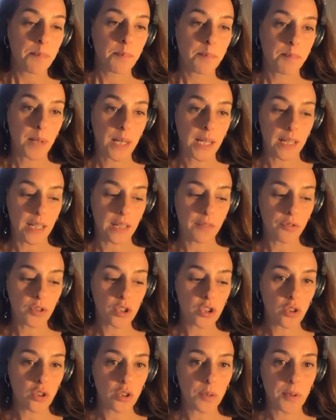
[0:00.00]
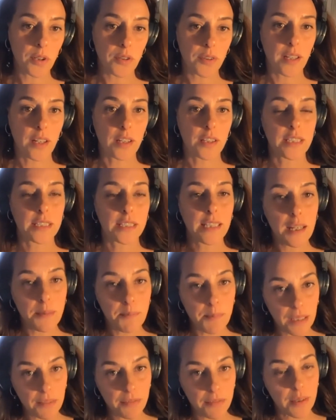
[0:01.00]
But if we talk about the
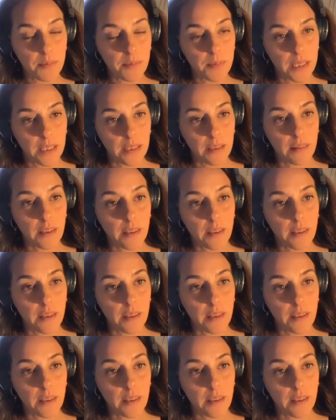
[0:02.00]
archetypal feminine,